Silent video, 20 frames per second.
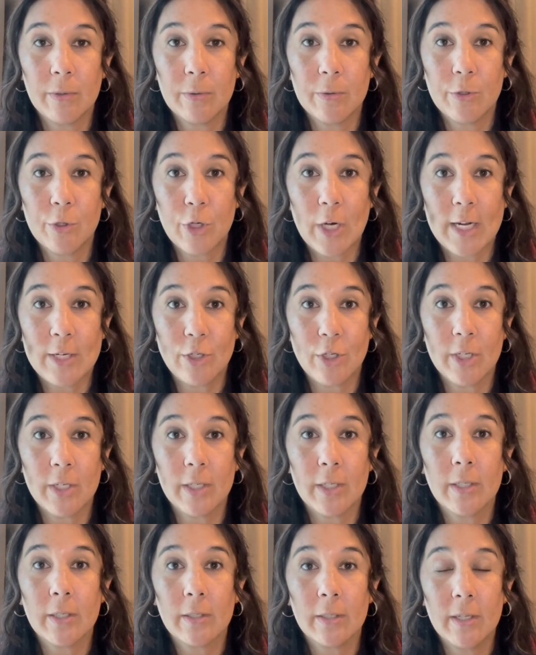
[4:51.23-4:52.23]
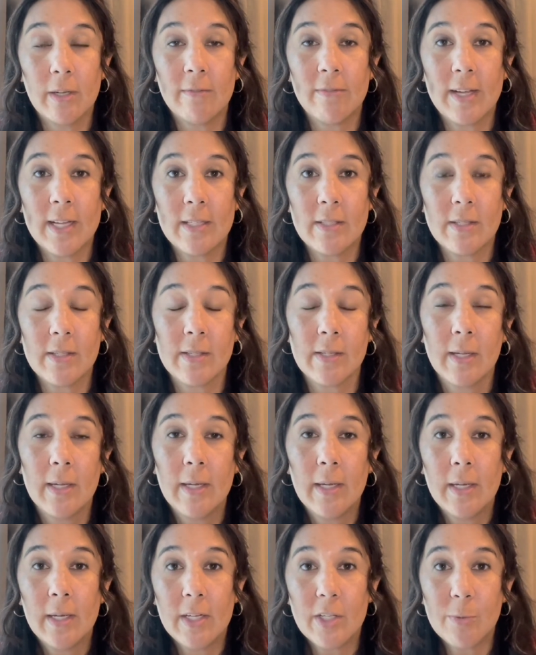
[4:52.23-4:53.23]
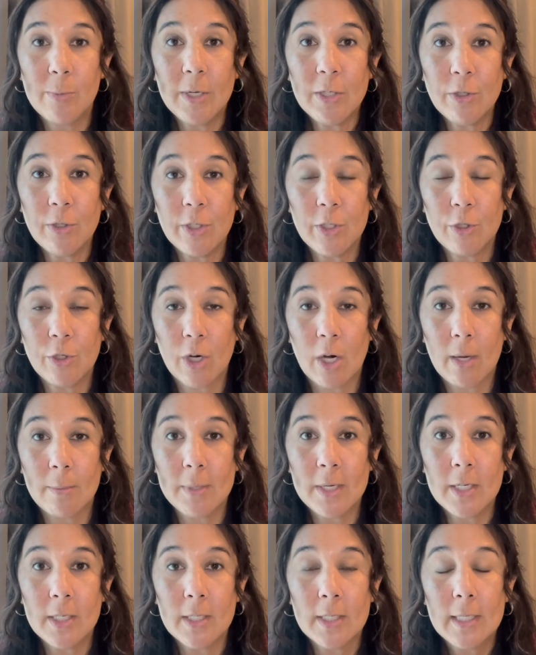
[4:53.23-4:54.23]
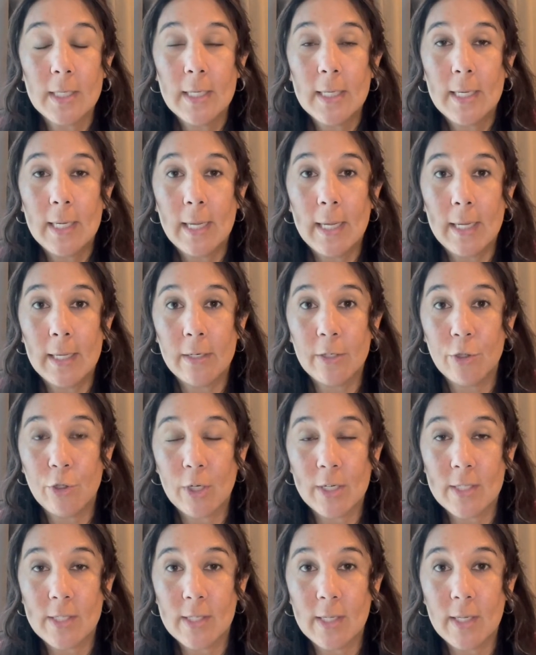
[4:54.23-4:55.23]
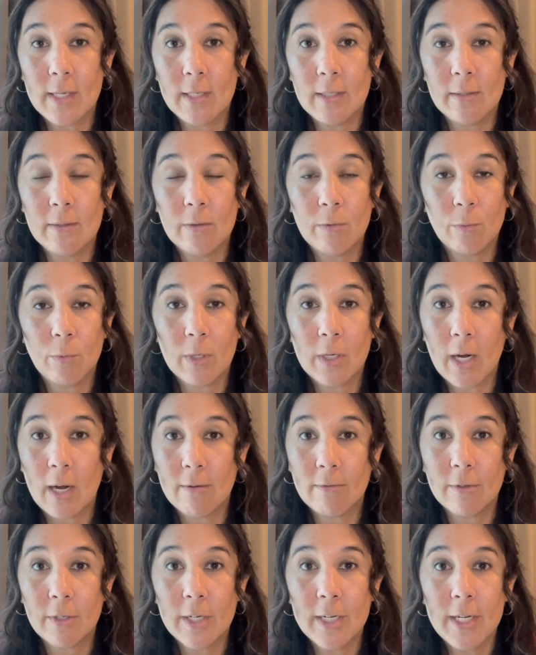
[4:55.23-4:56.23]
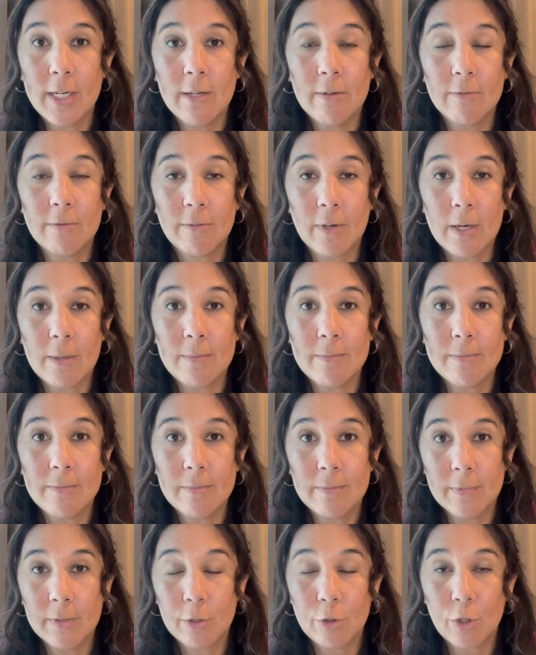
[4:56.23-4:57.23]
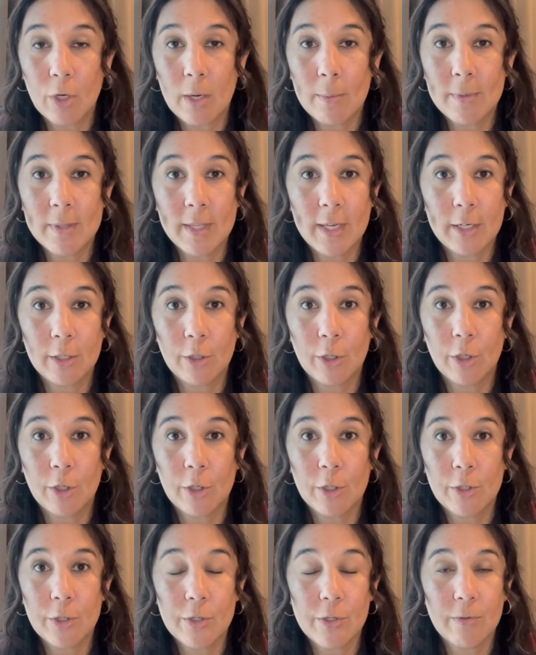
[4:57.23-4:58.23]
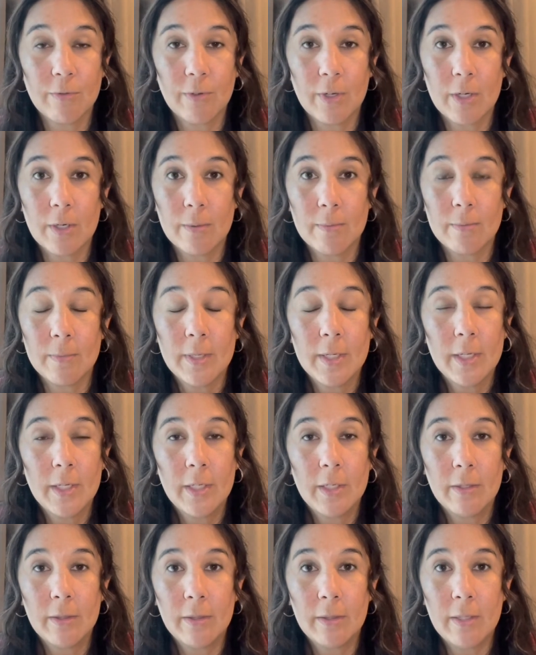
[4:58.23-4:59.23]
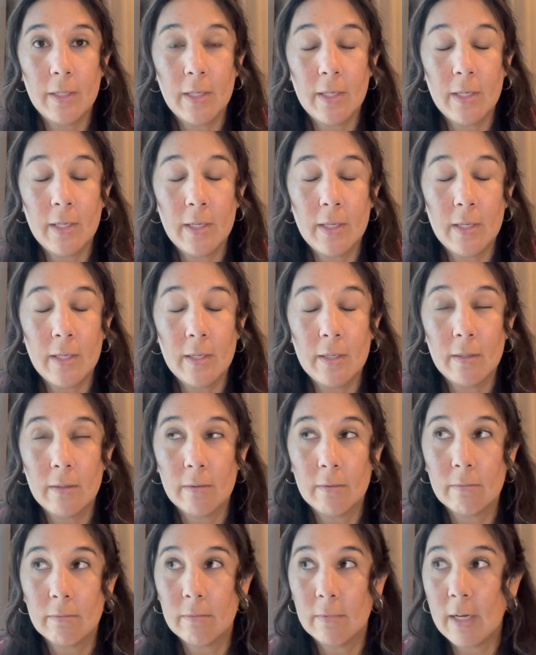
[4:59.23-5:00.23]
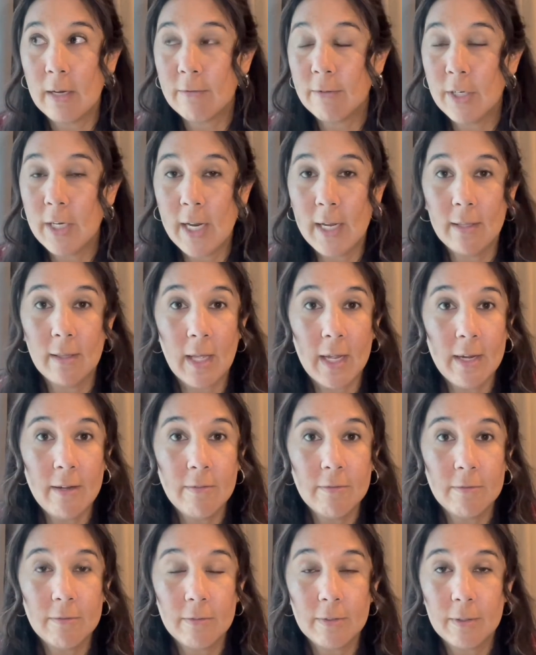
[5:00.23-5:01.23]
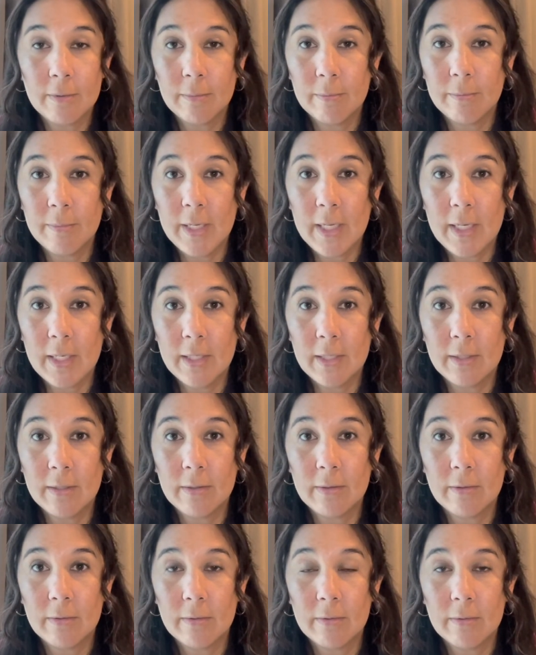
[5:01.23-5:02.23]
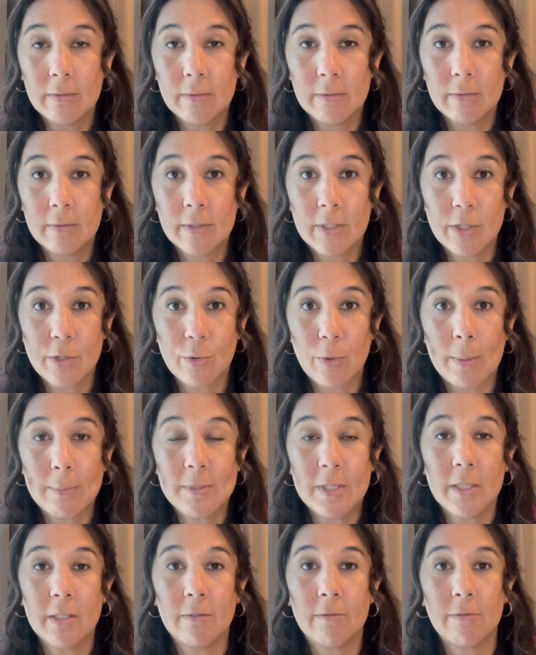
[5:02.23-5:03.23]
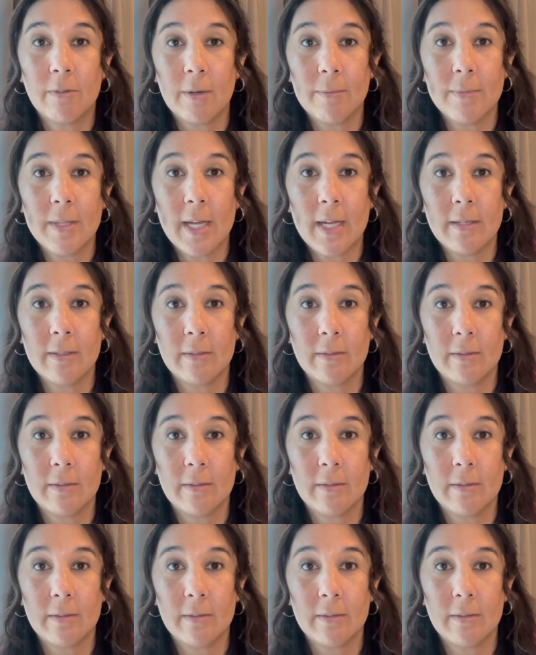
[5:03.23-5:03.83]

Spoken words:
tragic events, especially trauma, and addressing recovery from the trauma that occurs from the everyday life being disrupted from that